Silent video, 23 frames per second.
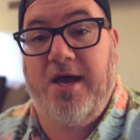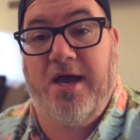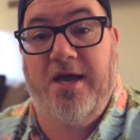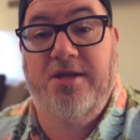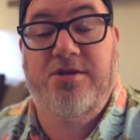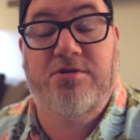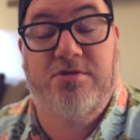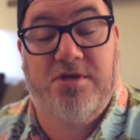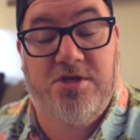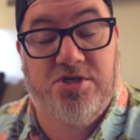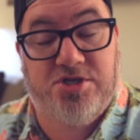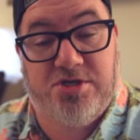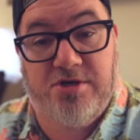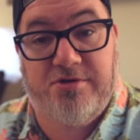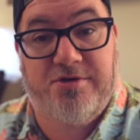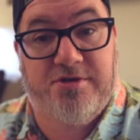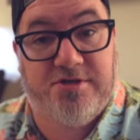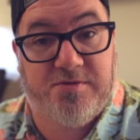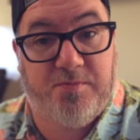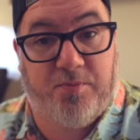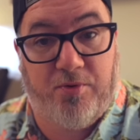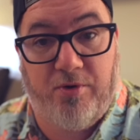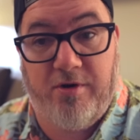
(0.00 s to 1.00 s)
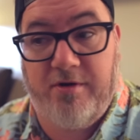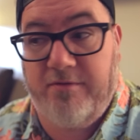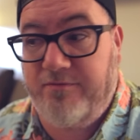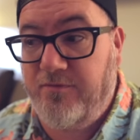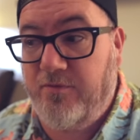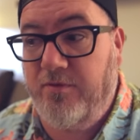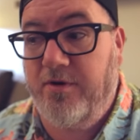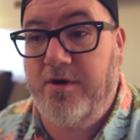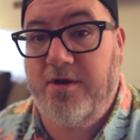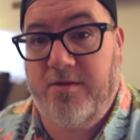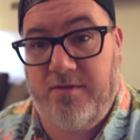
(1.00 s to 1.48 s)
You can show your support
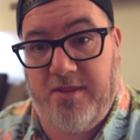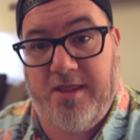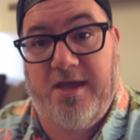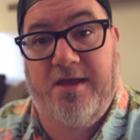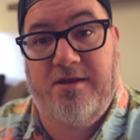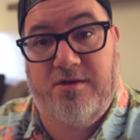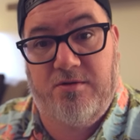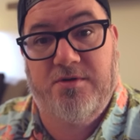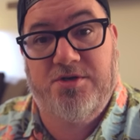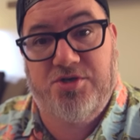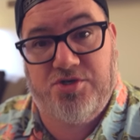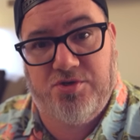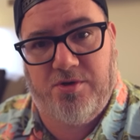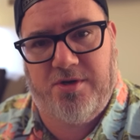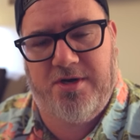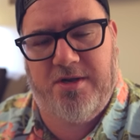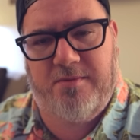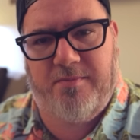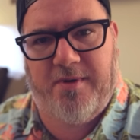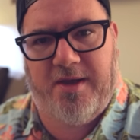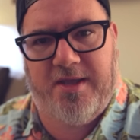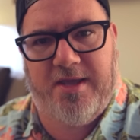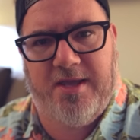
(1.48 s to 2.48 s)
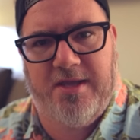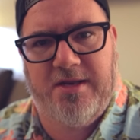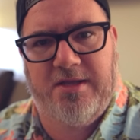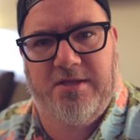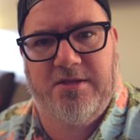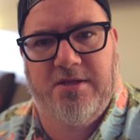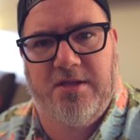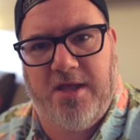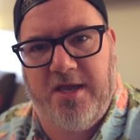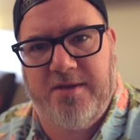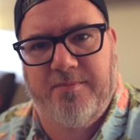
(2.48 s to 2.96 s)
for it, that you enjoyed it, by hitting
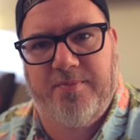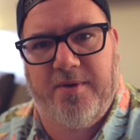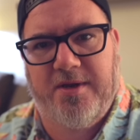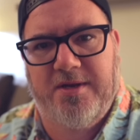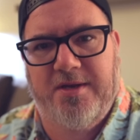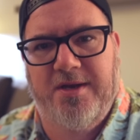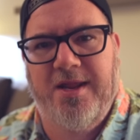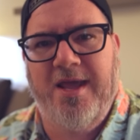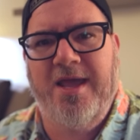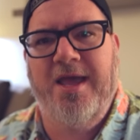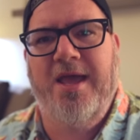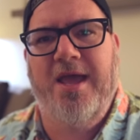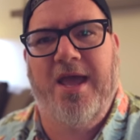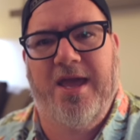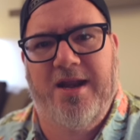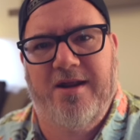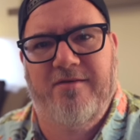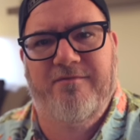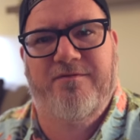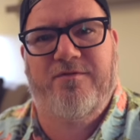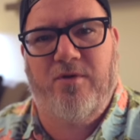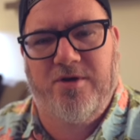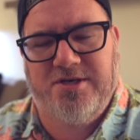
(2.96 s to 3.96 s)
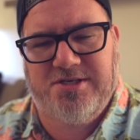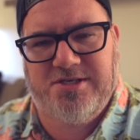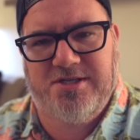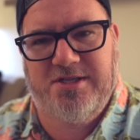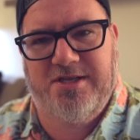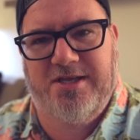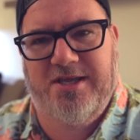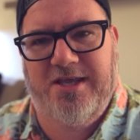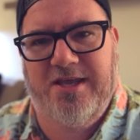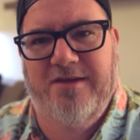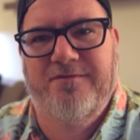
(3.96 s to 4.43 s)
the like button. And
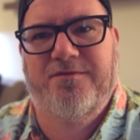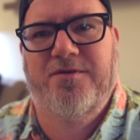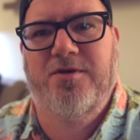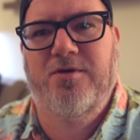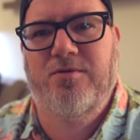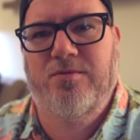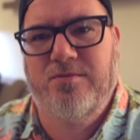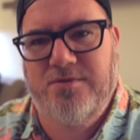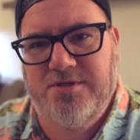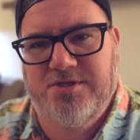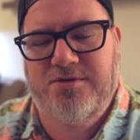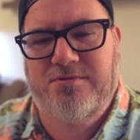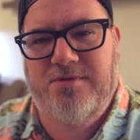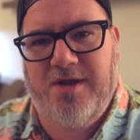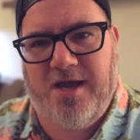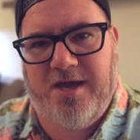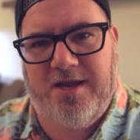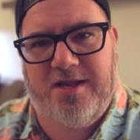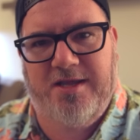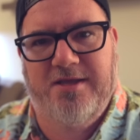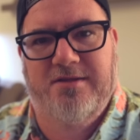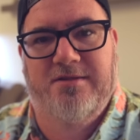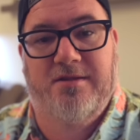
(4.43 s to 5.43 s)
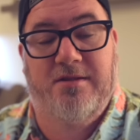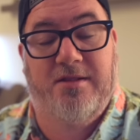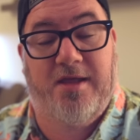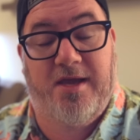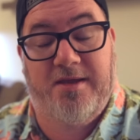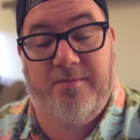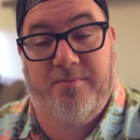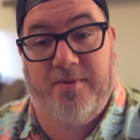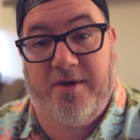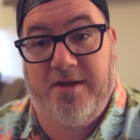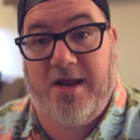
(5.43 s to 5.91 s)
unfortunately, if you do not hit the
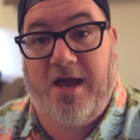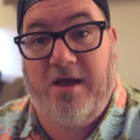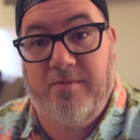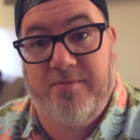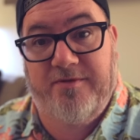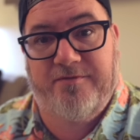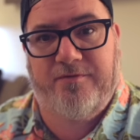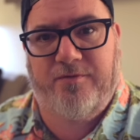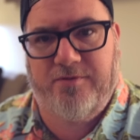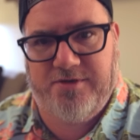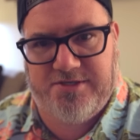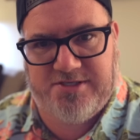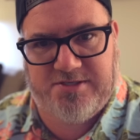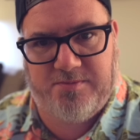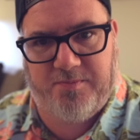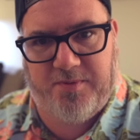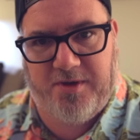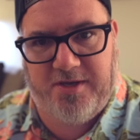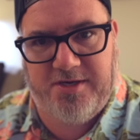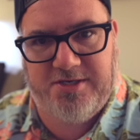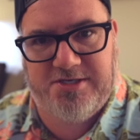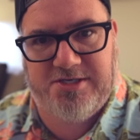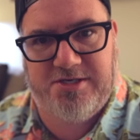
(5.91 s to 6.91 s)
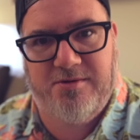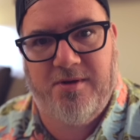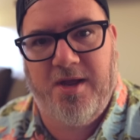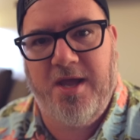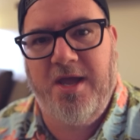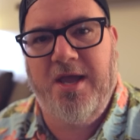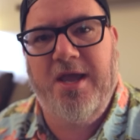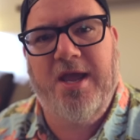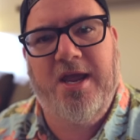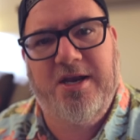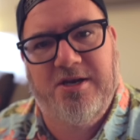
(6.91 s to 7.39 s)
like button, I'll be forced to punish you.
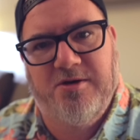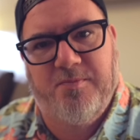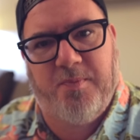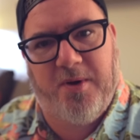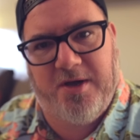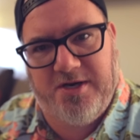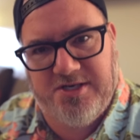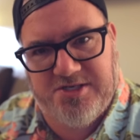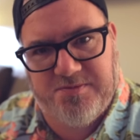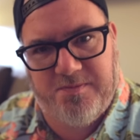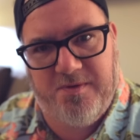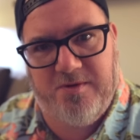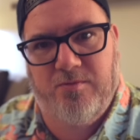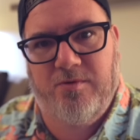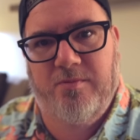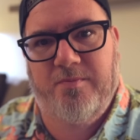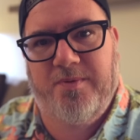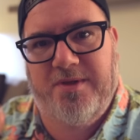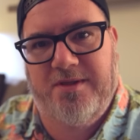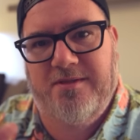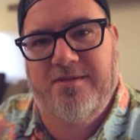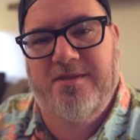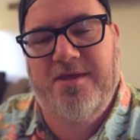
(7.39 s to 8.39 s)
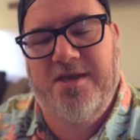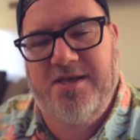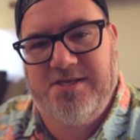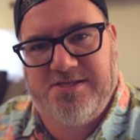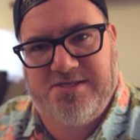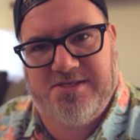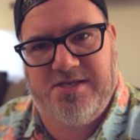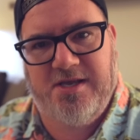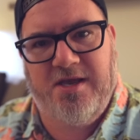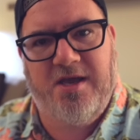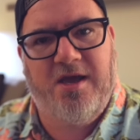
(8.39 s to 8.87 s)
And your punishment will be
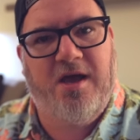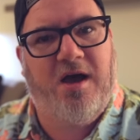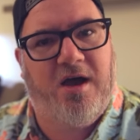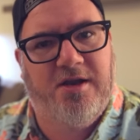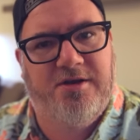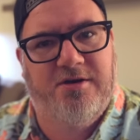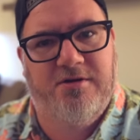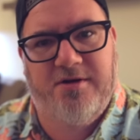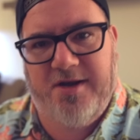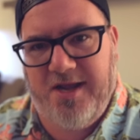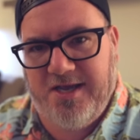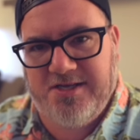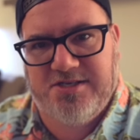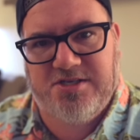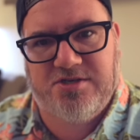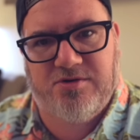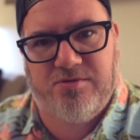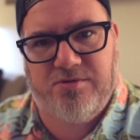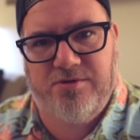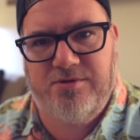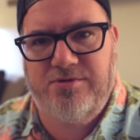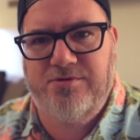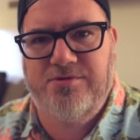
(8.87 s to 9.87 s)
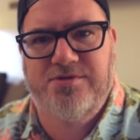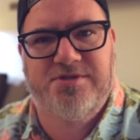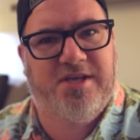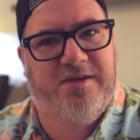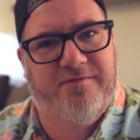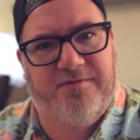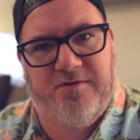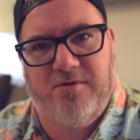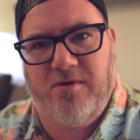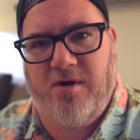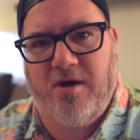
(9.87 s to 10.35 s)
this. On your next cruise,
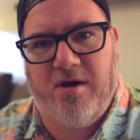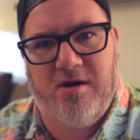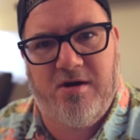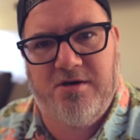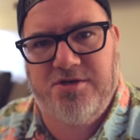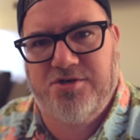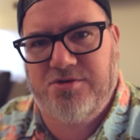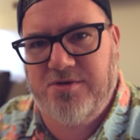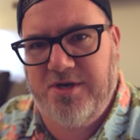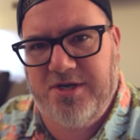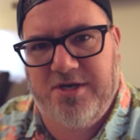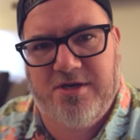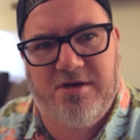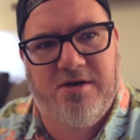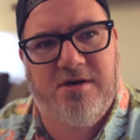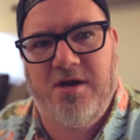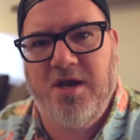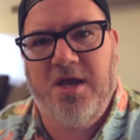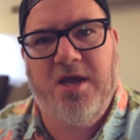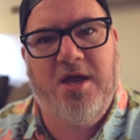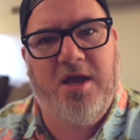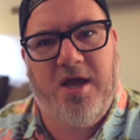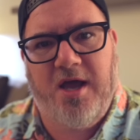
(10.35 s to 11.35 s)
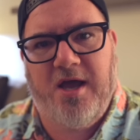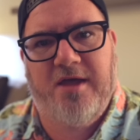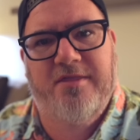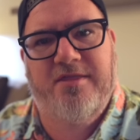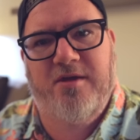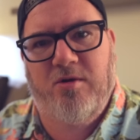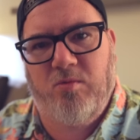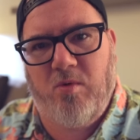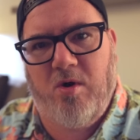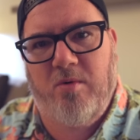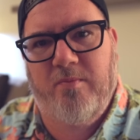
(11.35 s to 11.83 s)
if you are a drinker,
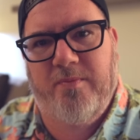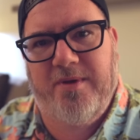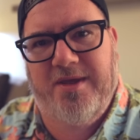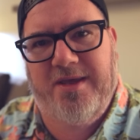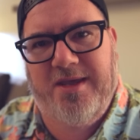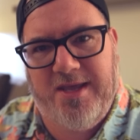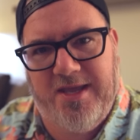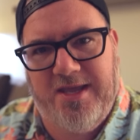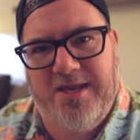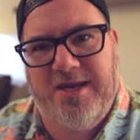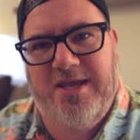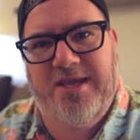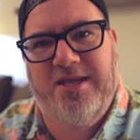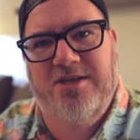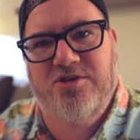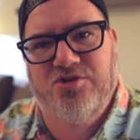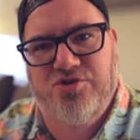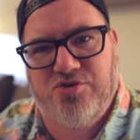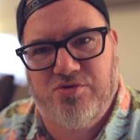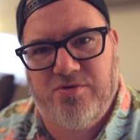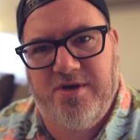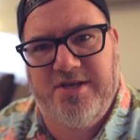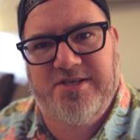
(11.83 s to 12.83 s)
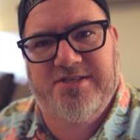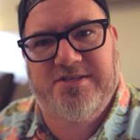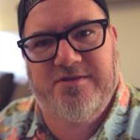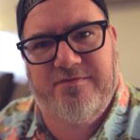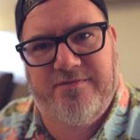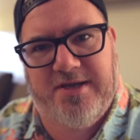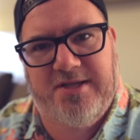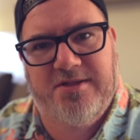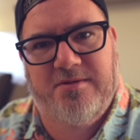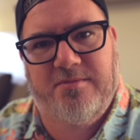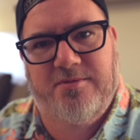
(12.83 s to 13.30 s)
there won't be any drinks
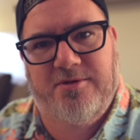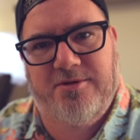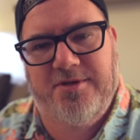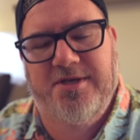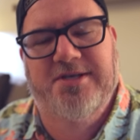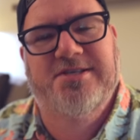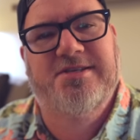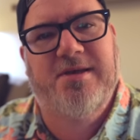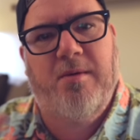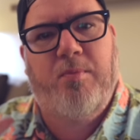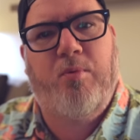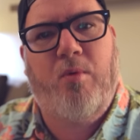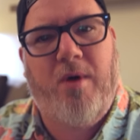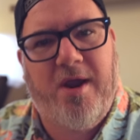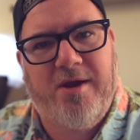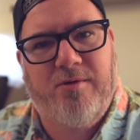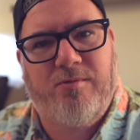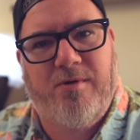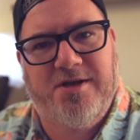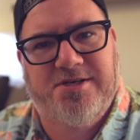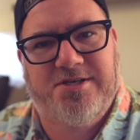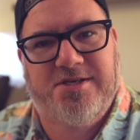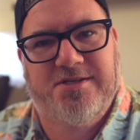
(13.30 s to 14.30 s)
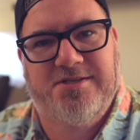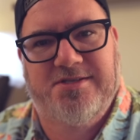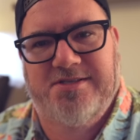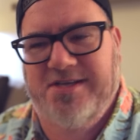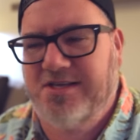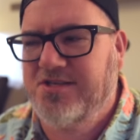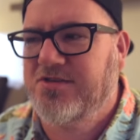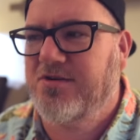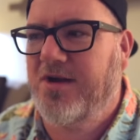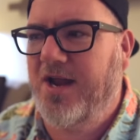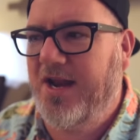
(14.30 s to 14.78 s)
available except White Russians.
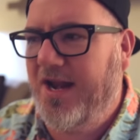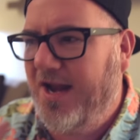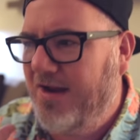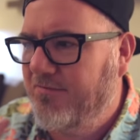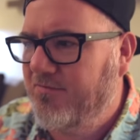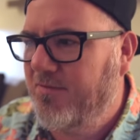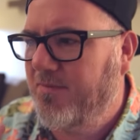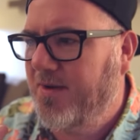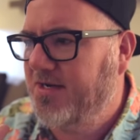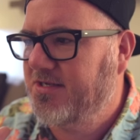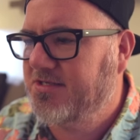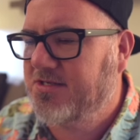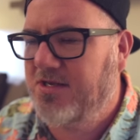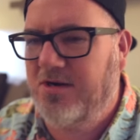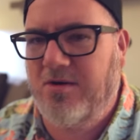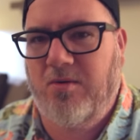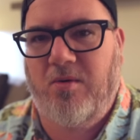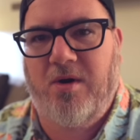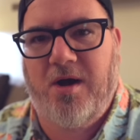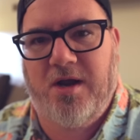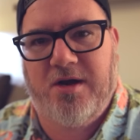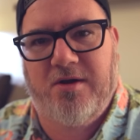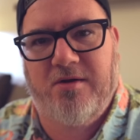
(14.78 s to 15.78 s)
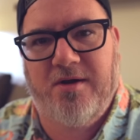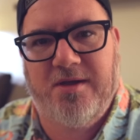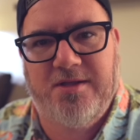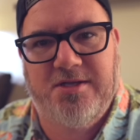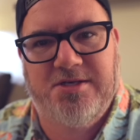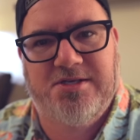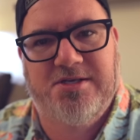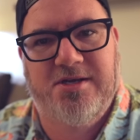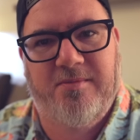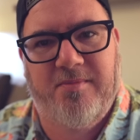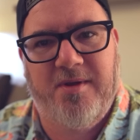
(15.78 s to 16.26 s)
That's right. Everybody's going to walk around the
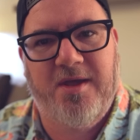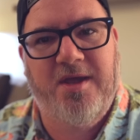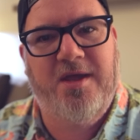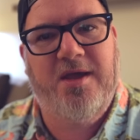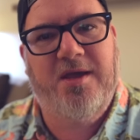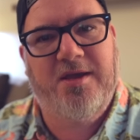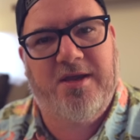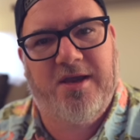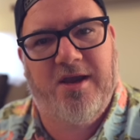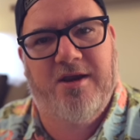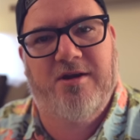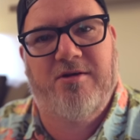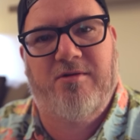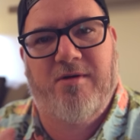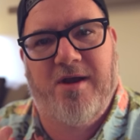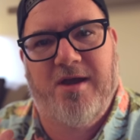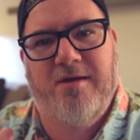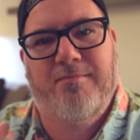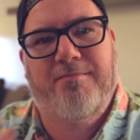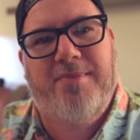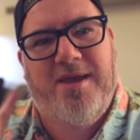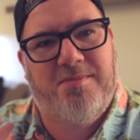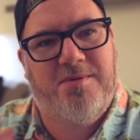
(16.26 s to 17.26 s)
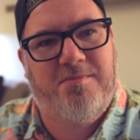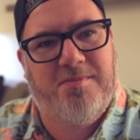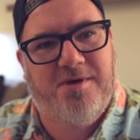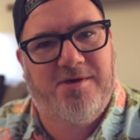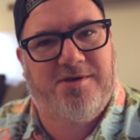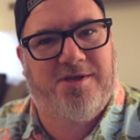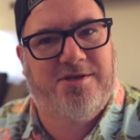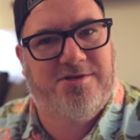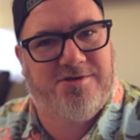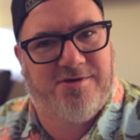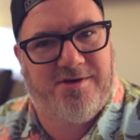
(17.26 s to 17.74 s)
ship carrying around baby
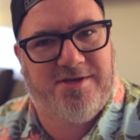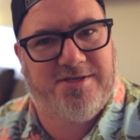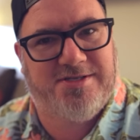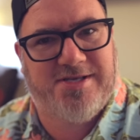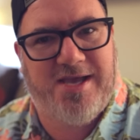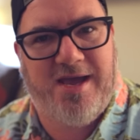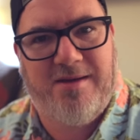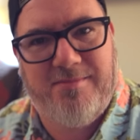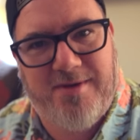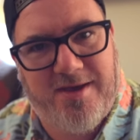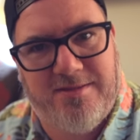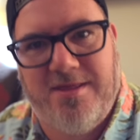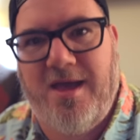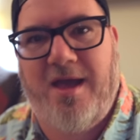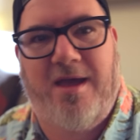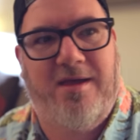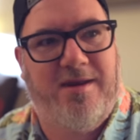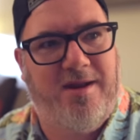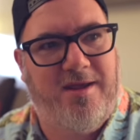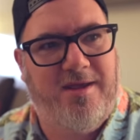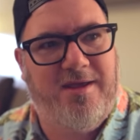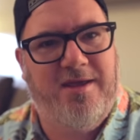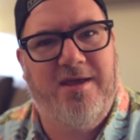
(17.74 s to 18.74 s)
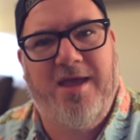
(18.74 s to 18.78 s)
milky drinks. How about that?